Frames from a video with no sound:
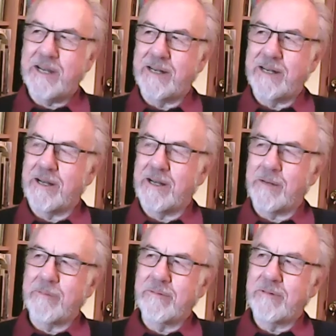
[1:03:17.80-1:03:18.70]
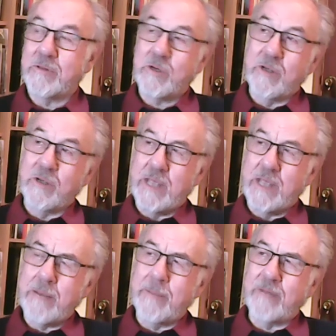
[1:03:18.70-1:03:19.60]
out at, it was, it was
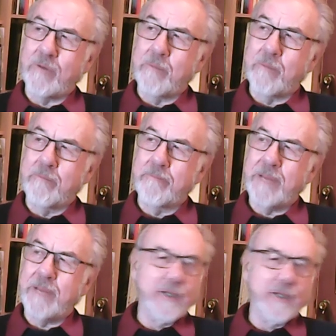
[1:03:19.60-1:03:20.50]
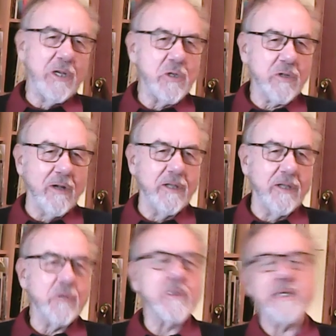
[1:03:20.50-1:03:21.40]
then Bedford Park Teachers College,
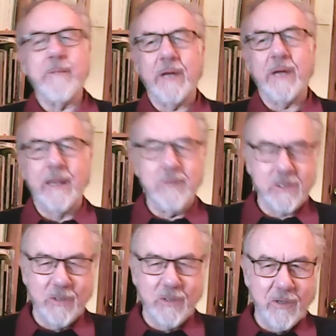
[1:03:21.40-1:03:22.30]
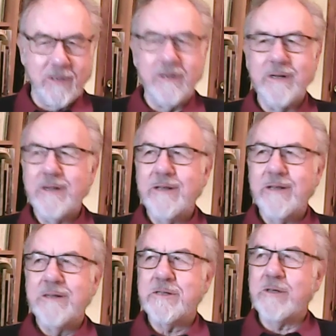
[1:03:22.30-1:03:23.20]
which then became Sturt
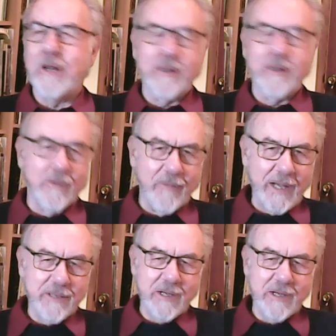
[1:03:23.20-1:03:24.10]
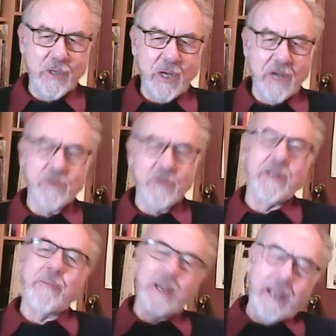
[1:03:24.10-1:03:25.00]
College of Advanced Education,
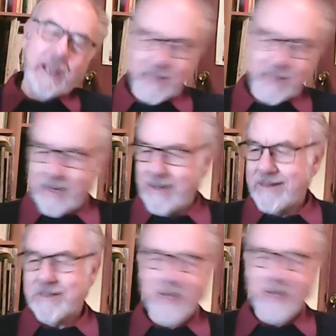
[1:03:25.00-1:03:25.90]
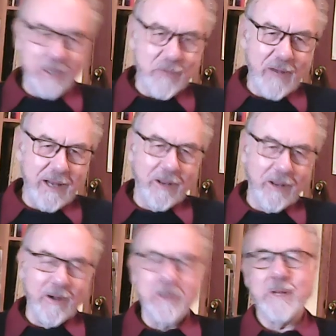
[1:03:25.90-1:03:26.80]
then became the South Australian
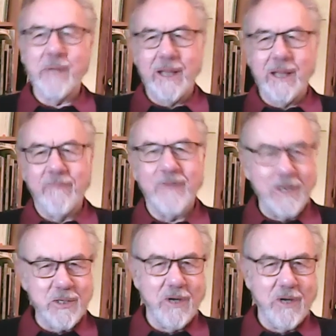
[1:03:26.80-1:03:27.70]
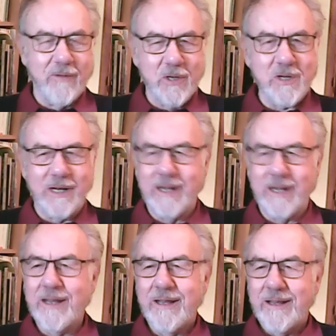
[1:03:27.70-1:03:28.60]
College, then became Flinders University.
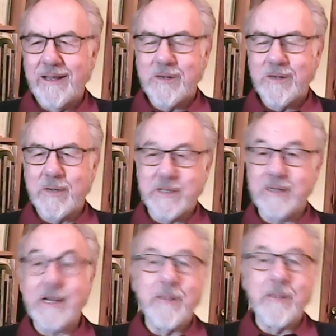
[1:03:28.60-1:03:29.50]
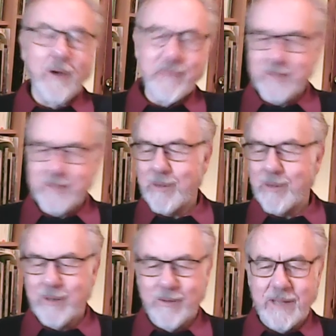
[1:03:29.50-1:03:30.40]
So I was in the same office pretty
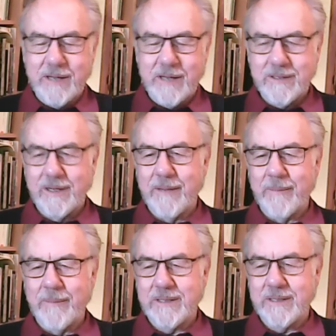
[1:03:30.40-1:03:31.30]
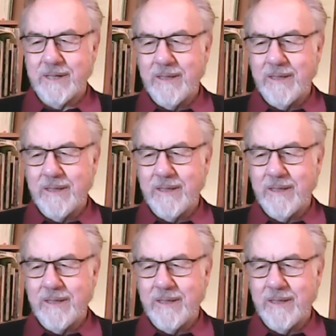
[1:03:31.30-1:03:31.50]
well all that time. But uh,